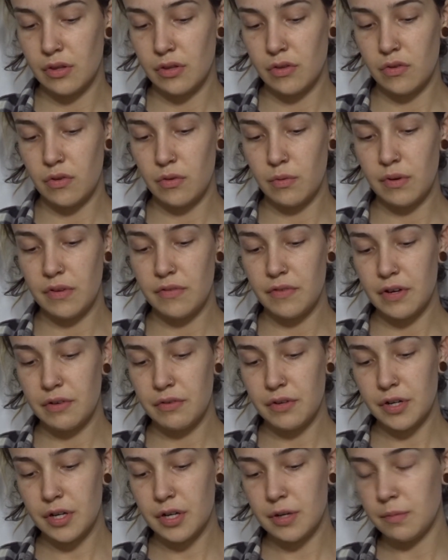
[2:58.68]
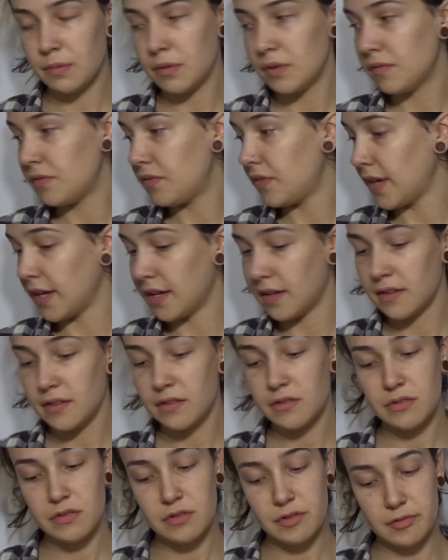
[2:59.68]
So we found a couple of
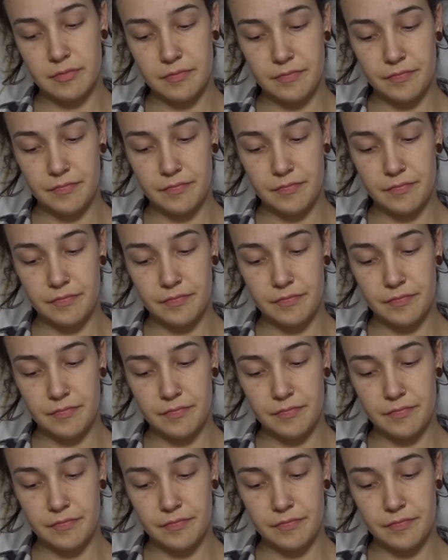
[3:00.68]
things